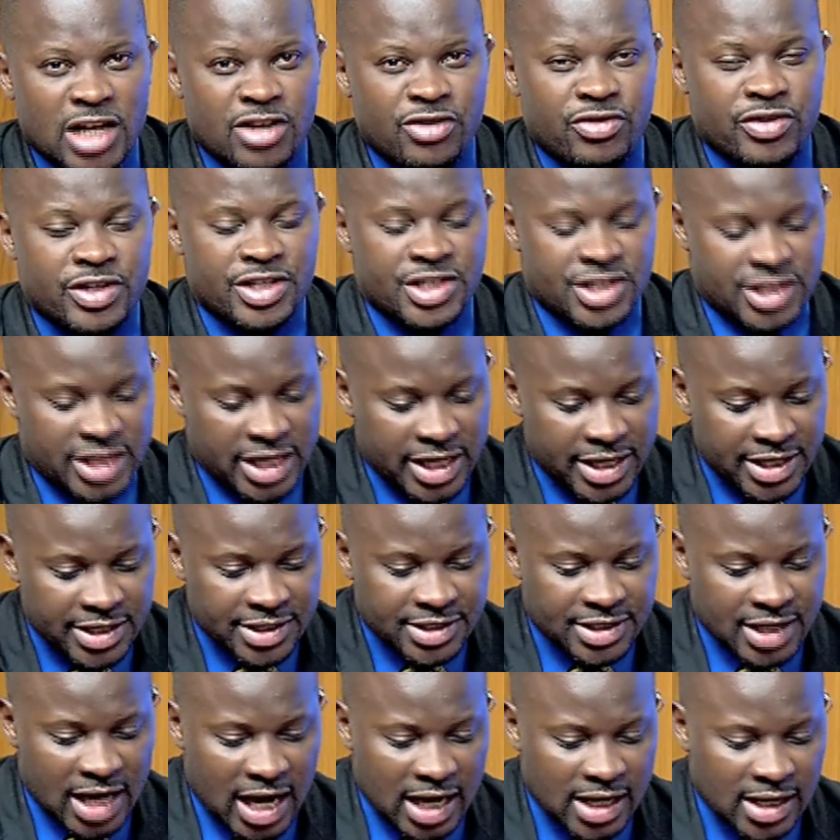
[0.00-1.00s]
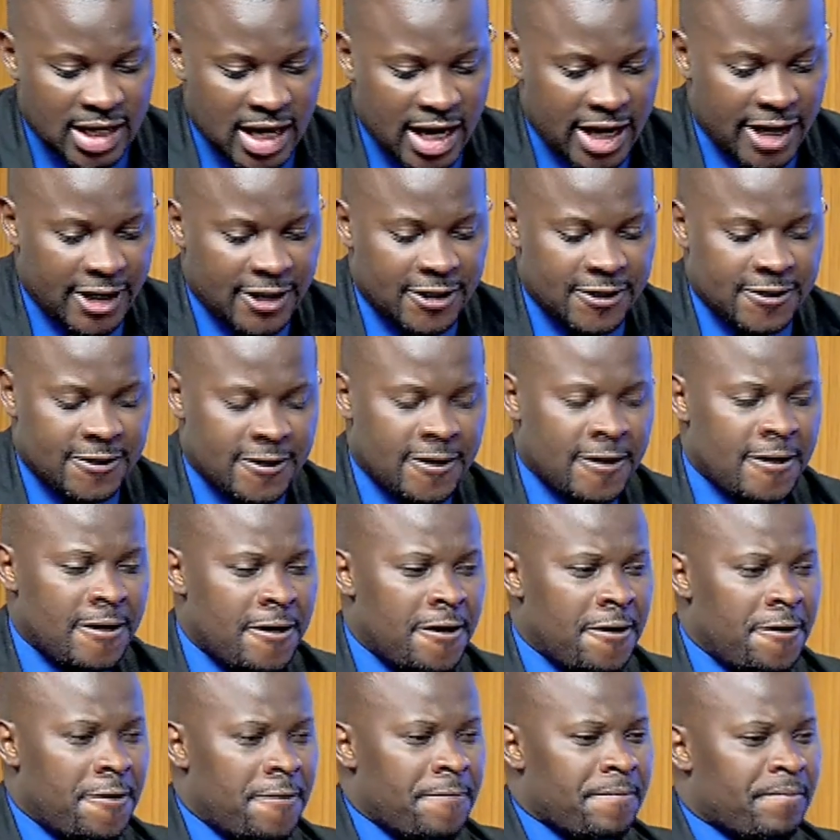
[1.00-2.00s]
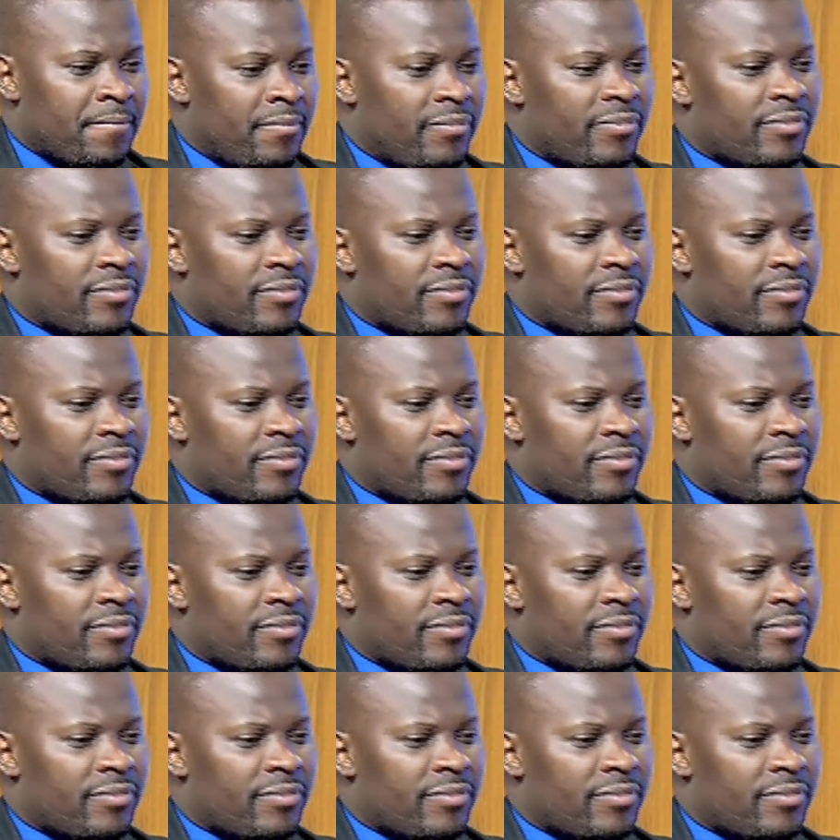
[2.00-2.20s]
of a country stays aligned.